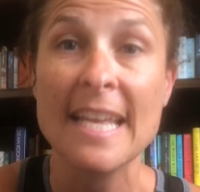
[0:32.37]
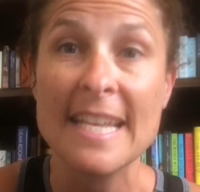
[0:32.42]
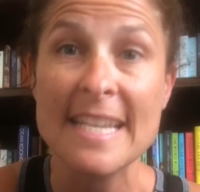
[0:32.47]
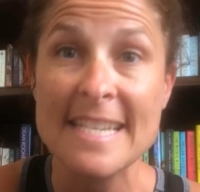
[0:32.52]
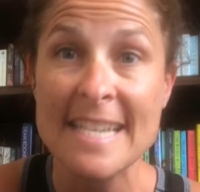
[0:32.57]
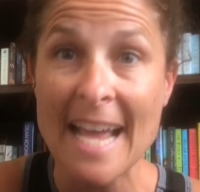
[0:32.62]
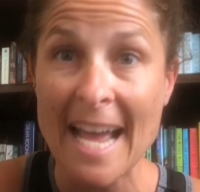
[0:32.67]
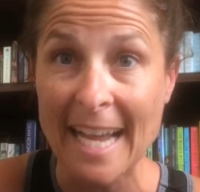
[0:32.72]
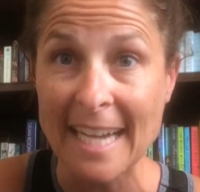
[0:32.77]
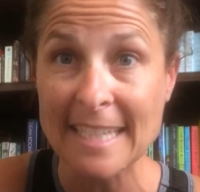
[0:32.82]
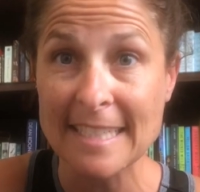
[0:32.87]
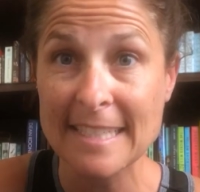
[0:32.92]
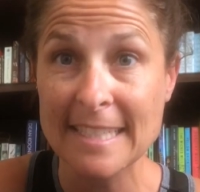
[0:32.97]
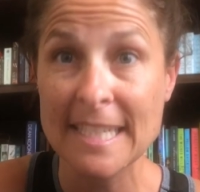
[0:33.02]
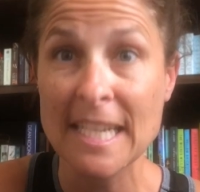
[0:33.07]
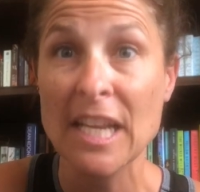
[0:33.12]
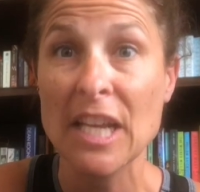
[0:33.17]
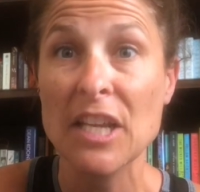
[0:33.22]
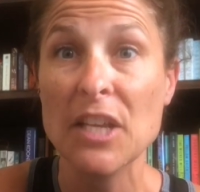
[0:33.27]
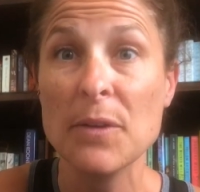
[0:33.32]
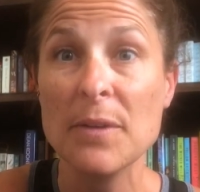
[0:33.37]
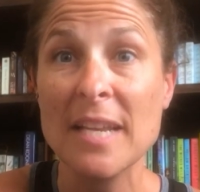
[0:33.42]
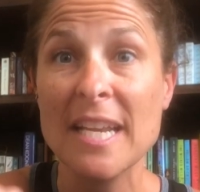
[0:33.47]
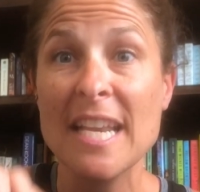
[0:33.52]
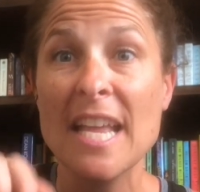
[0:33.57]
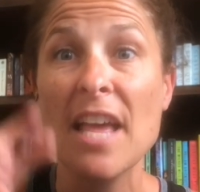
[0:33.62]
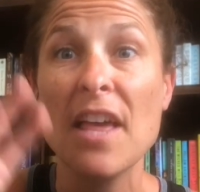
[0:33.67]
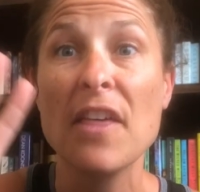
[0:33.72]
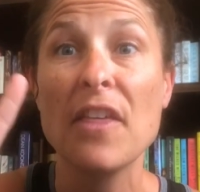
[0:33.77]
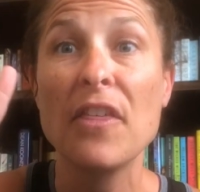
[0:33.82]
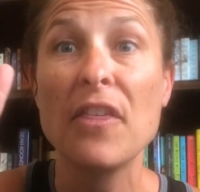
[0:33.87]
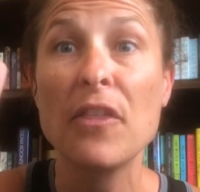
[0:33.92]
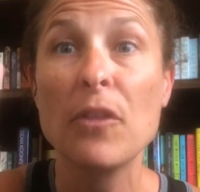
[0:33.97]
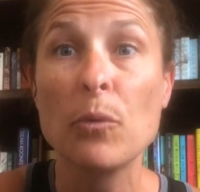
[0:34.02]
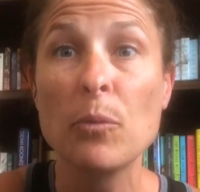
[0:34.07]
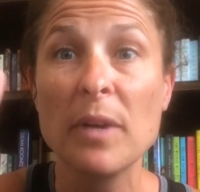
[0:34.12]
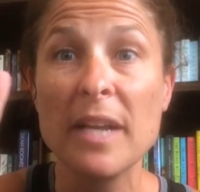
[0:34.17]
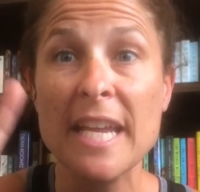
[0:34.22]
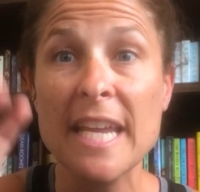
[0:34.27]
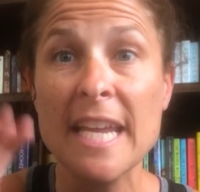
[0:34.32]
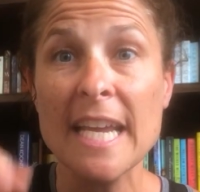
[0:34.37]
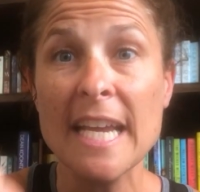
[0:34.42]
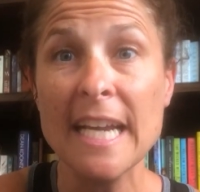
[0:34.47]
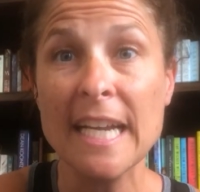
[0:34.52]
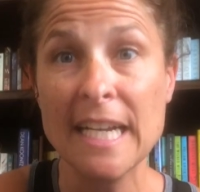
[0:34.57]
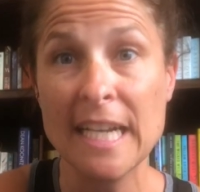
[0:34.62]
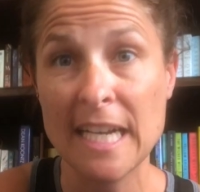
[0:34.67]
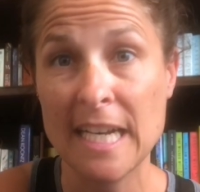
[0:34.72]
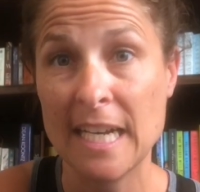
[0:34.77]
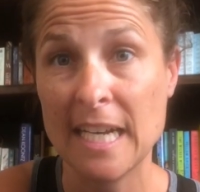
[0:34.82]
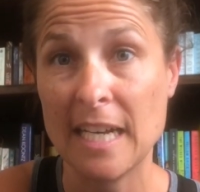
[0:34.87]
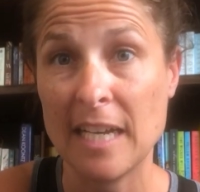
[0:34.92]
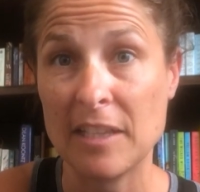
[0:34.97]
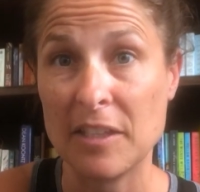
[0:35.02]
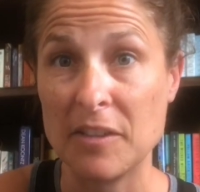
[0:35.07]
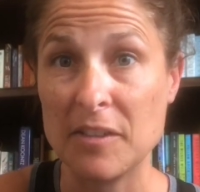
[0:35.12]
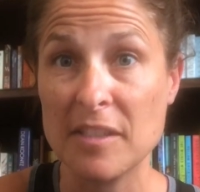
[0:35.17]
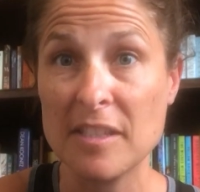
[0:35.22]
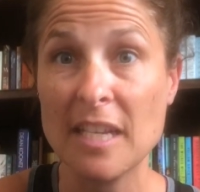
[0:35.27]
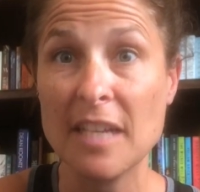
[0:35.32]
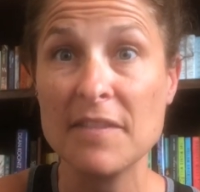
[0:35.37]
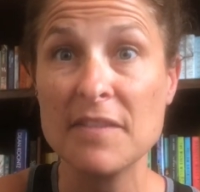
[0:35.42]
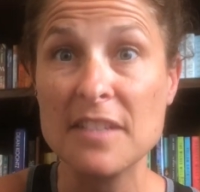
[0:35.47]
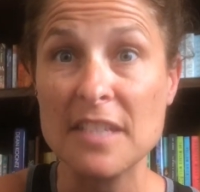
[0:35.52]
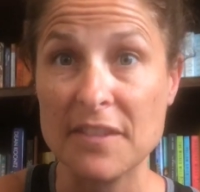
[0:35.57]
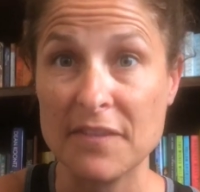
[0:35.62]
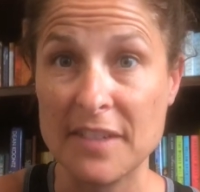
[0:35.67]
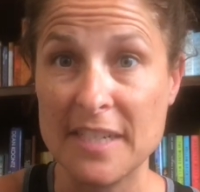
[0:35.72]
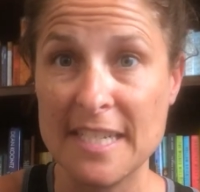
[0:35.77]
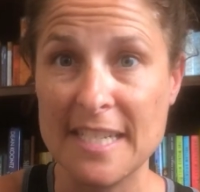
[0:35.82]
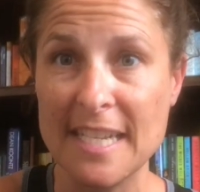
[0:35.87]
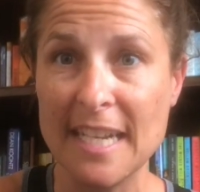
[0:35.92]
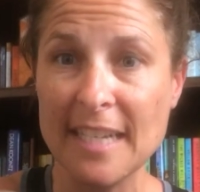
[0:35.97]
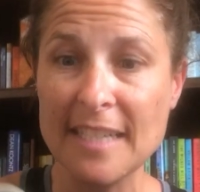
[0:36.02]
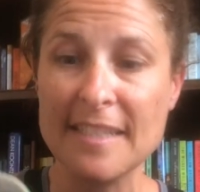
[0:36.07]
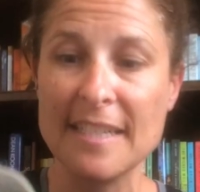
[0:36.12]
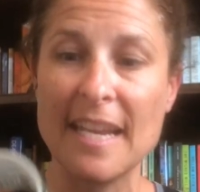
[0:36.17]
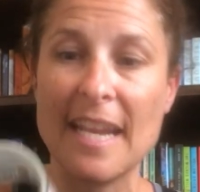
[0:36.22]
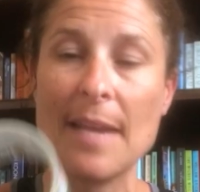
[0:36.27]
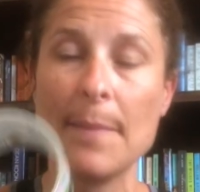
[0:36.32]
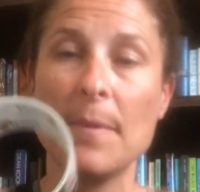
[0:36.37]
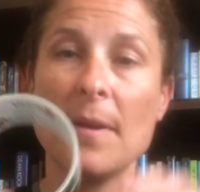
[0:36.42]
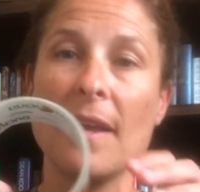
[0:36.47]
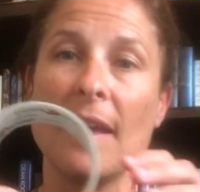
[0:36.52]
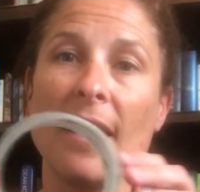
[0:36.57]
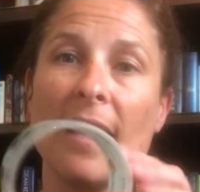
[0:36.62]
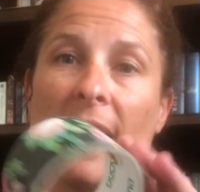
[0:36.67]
Next, you need 3 colors of different duct tape.